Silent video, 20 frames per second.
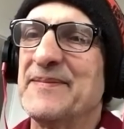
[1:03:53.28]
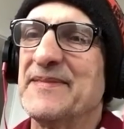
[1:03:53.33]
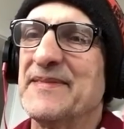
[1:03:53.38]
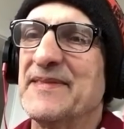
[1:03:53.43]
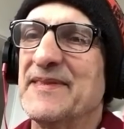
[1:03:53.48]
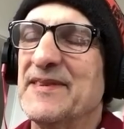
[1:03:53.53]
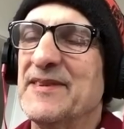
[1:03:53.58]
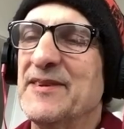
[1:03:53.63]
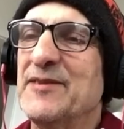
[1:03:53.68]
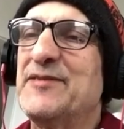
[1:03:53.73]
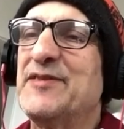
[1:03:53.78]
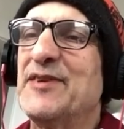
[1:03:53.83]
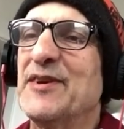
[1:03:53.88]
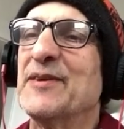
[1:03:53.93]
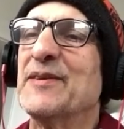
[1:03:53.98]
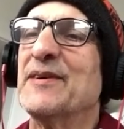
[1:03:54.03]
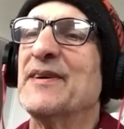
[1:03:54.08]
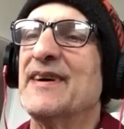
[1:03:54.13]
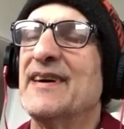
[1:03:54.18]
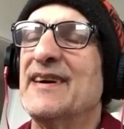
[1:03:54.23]
You
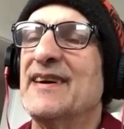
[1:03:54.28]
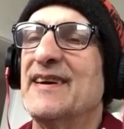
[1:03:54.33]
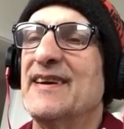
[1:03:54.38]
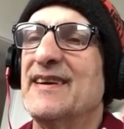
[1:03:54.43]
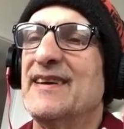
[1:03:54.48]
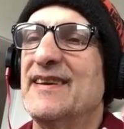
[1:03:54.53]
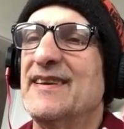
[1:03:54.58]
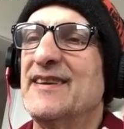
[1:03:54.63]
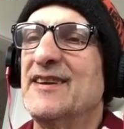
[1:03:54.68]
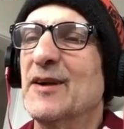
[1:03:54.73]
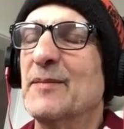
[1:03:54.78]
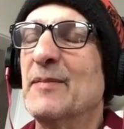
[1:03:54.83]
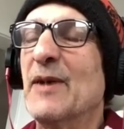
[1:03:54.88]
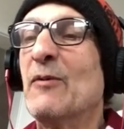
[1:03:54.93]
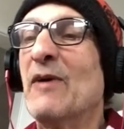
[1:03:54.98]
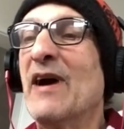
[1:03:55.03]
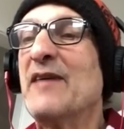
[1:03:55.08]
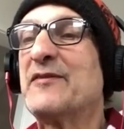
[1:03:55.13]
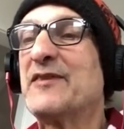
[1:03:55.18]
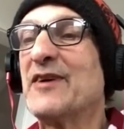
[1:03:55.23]
too. My
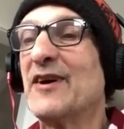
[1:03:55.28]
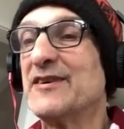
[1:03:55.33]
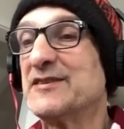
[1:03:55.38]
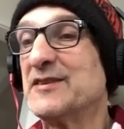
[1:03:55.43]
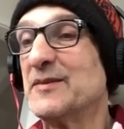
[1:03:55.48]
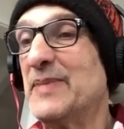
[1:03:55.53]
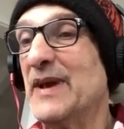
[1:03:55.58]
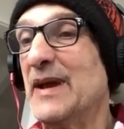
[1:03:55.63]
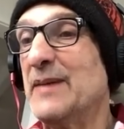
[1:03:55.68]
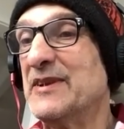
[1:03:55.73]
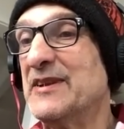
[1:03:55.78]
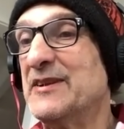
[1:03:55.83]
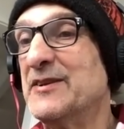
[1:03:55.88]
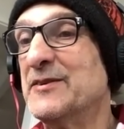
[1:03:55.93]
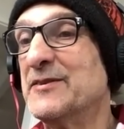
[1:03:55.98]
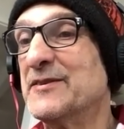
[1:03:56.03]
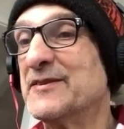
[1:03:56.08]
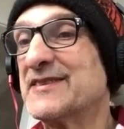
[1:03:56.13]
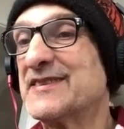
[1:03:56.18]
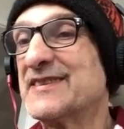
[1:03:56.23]
wife calls you Baby
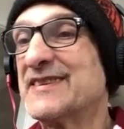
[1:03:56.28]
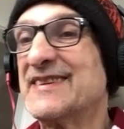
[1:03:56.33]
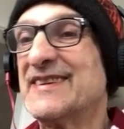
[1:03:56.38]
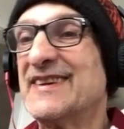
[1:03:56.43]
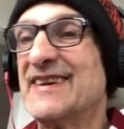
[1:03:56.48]
Dukes.